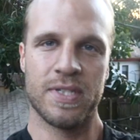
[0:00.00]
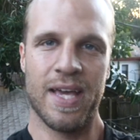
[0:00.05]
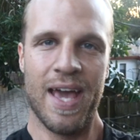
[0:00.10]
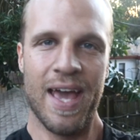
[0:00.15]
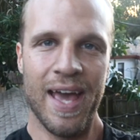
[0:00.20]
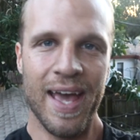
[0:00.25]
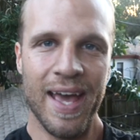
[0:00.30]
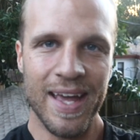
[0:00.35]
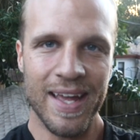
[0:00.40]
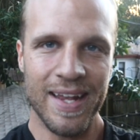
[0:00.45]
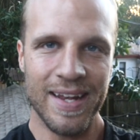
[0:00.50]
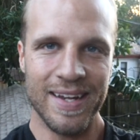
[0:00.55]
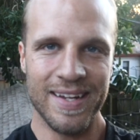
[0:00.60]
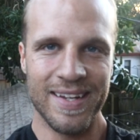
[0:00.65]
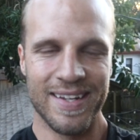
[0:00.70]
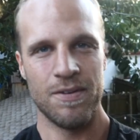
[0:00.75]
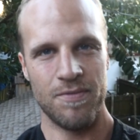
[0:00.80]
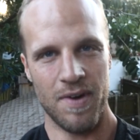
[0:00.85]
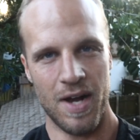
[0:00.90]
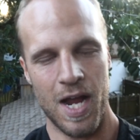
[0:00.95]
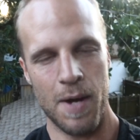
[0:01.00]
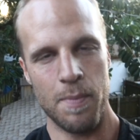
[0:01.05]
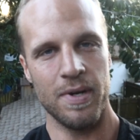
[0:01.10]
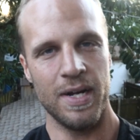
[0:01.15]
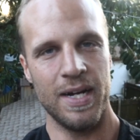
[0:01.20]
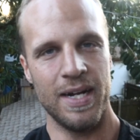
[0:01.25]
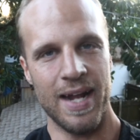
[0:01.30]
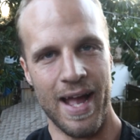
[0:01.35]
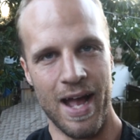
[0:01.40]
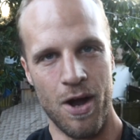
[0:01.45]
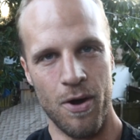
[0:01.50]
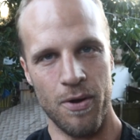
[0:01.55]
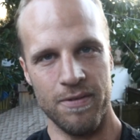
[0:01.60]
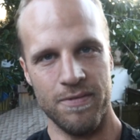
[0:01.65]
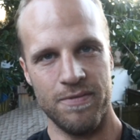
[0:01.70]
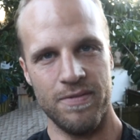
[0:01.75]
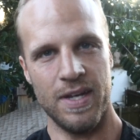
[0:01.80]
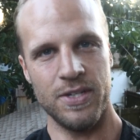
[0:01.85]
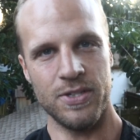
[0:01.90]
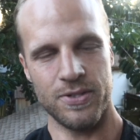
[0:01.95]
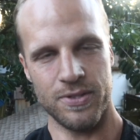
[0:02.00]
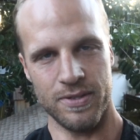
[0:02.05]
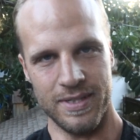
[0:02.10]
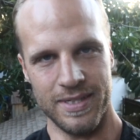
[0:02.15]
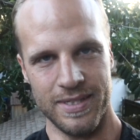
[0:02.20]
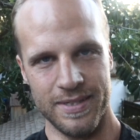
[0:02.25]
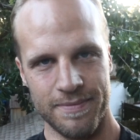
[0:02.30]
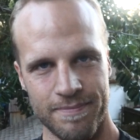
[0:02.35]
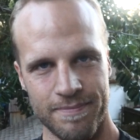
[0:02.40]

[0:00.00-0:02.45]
can vibrate out eventually.